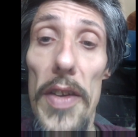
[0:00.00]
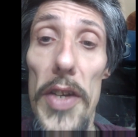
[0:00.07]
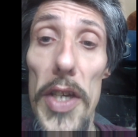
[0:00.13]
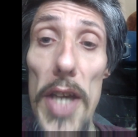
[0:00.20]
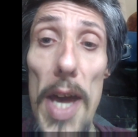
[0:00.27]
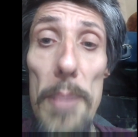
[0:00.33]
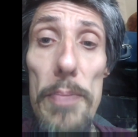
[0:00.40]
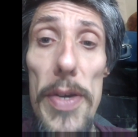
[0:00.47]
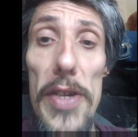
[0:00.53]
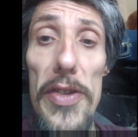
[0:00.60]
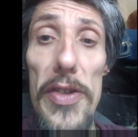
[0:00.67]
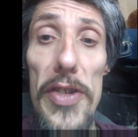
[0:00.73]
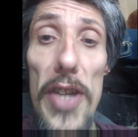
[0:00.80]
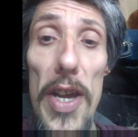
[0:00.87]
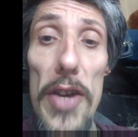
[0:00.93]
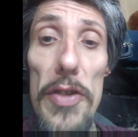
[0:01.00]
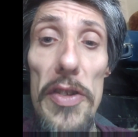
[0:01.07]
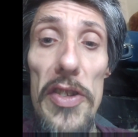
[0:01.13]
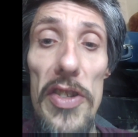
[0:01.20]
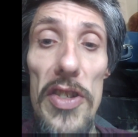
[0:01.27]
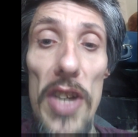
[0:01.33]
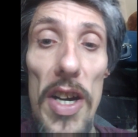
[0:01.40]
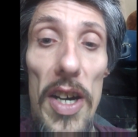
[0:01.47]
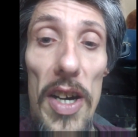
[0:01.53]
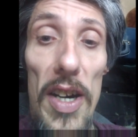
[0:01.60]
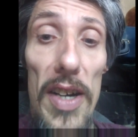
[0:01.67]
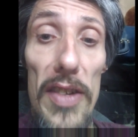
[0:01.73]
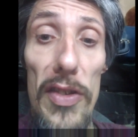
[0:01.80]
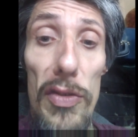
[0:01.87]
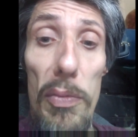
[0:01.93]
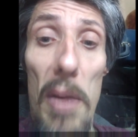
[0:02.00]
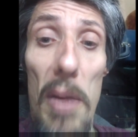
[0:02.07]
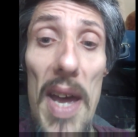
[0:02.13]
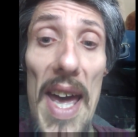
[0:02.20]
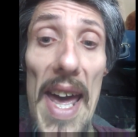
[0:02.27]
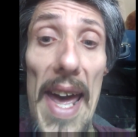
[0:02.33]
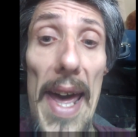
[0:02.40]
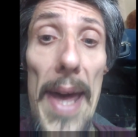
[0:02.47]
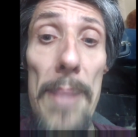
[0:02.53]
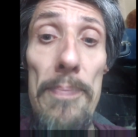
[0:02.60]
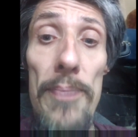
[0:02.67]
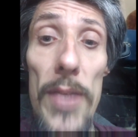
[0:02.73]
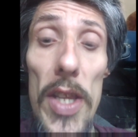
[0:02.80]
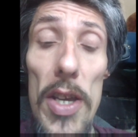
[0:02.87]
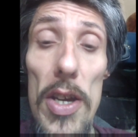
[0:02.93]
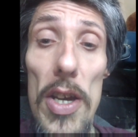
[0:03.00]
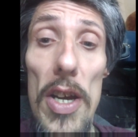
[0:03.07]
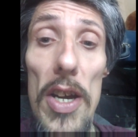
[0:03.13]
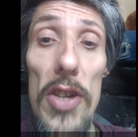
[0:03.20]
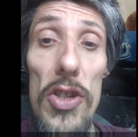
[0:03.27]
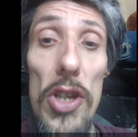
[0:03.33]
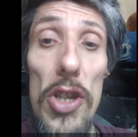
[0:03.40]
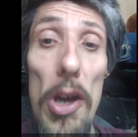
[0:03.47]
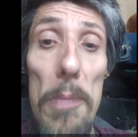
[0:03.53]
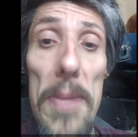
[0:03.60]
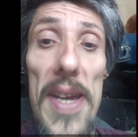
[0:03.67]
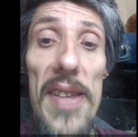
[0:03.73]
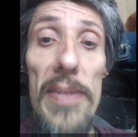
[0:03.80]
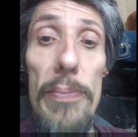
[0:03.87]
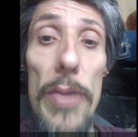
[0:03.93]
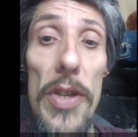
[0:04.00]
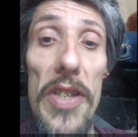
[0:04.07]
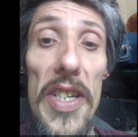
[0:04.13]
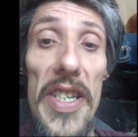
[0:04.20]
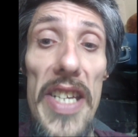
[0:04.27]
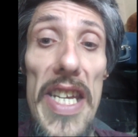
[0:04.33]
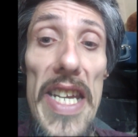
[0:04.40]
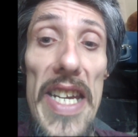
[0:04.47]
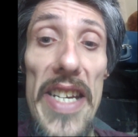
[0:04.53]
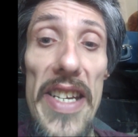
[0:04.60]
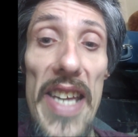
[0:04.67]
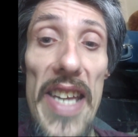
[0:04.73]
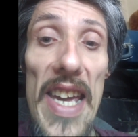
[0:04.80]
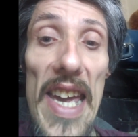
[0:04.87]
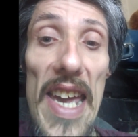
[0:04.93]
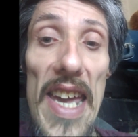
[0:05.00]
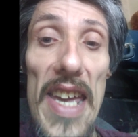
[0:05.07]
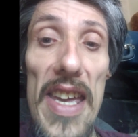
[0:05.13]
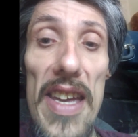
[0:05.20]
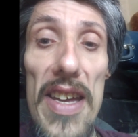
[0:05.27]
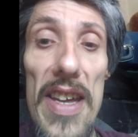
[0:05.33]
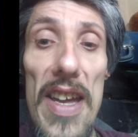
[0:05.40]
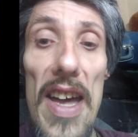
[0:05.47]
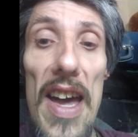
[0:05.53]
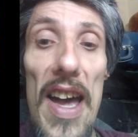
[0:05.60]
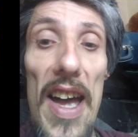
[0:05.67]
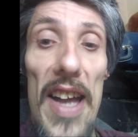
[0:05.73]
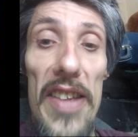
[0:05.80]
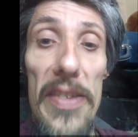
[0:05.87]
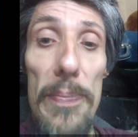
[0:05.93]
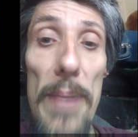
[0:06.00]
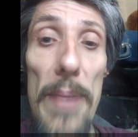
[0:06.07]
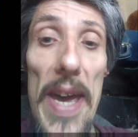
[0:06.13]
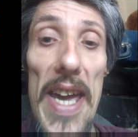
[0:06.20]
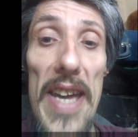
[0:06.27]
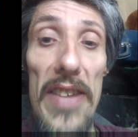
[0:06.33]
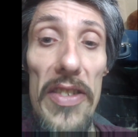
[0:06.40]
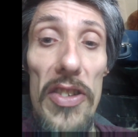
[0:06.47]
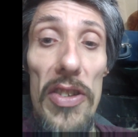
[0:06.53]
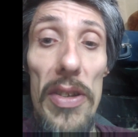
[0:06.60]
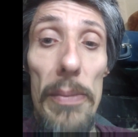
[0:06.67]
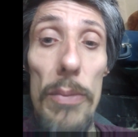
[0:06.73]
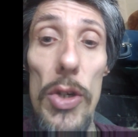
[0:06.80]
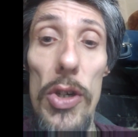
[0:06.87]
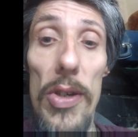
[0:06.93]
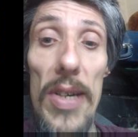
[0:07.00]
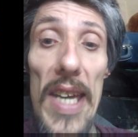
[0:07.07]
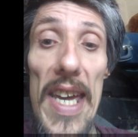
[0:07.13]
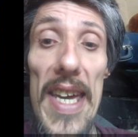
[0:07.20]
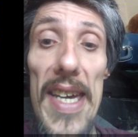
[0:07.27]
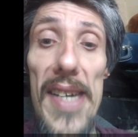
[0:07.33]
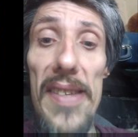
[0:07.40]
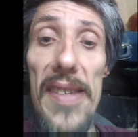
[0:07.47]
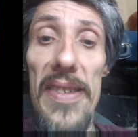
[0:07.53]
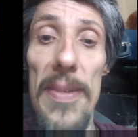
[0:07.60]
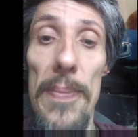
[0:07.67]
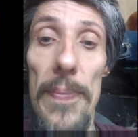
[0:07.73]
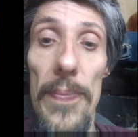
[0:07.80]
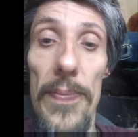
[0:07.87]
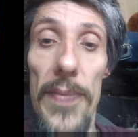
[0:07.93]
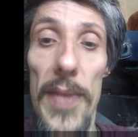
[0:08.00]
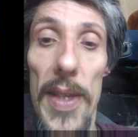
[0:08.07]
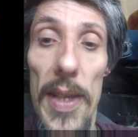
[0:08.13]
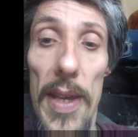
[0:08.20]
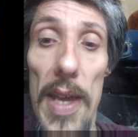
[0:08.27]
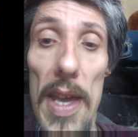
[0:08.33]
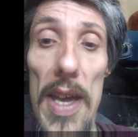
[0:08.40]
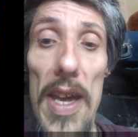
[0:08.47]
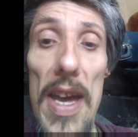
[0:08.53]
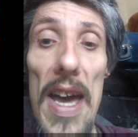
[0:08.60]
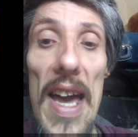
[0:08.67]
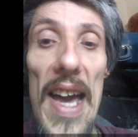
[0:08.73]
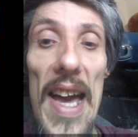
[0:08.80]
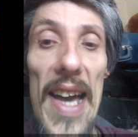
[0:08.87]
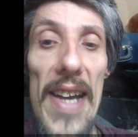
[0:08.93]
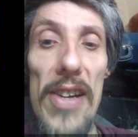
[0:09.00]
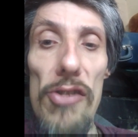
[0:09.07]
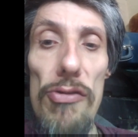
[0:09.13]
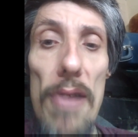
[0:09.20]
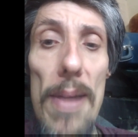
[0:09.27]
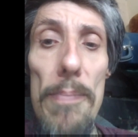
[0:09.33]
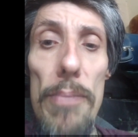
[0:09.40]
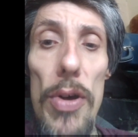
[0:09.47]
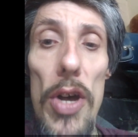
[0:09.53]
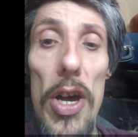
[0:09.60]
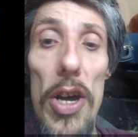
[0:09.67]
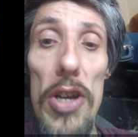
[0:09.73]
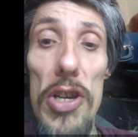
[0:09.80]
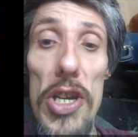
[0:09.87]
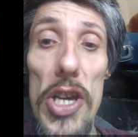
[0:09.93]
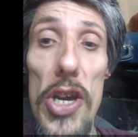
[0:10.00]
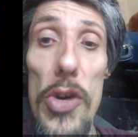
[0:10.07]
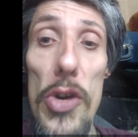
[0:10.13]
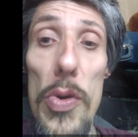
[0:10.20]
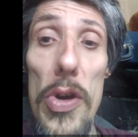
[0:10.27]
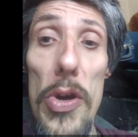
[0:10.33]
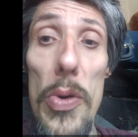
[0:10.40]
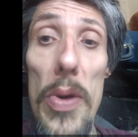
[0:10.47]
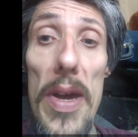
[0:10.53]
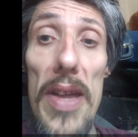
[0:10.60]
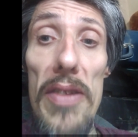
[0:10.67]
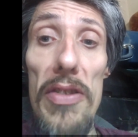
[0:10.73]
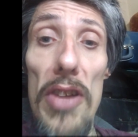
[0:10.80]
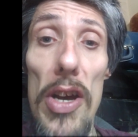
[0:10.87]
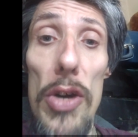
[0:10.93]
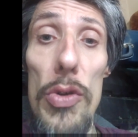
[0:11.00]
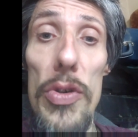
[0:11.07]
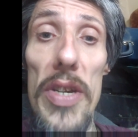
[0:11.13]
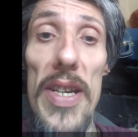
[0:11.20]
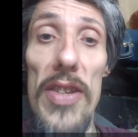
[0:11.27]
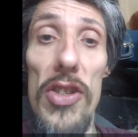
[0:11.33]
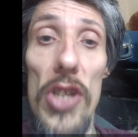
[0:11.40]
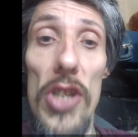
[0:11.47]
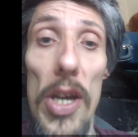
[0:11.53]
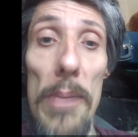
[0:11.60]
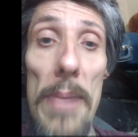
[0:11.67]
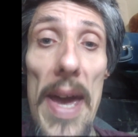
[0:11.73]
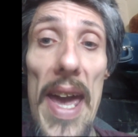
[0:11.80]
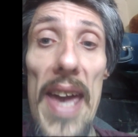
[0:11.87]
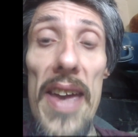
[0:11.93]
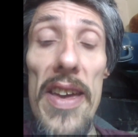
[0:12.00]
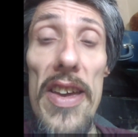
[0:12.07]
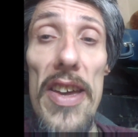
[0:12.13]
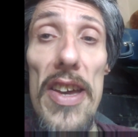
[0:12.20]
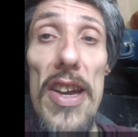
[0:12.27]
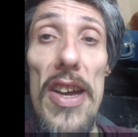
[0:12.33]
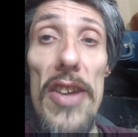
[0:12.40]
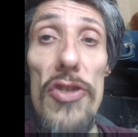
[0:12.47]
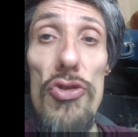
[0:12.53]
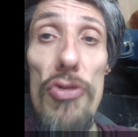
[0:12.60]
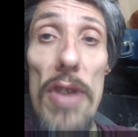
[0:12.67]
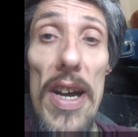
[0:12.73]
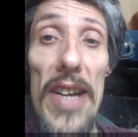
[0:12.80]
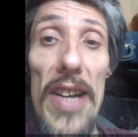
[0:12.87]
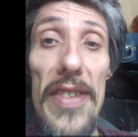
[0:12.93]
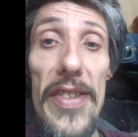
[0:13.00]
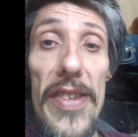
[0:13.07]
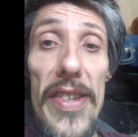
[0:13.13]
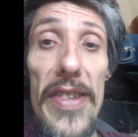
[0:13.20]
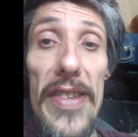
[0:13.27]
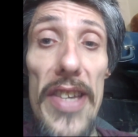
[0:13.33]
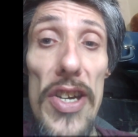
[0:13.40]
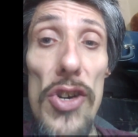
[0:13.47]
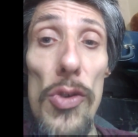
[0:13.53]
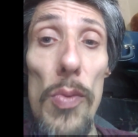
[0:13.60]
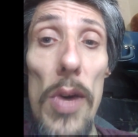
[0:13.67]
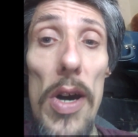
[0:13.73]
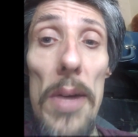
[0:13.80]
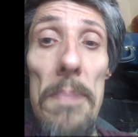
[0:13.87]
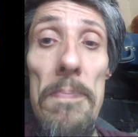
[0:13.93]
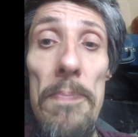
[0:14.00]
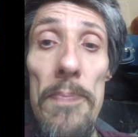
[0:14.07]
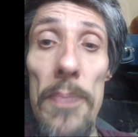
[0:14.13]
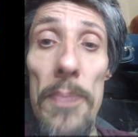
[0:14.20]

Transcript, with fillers: The episode starts where Tommy's mother Dee Dee has baked some cookies and Grandpa Lou, who is holding Tommy, tries to steal one,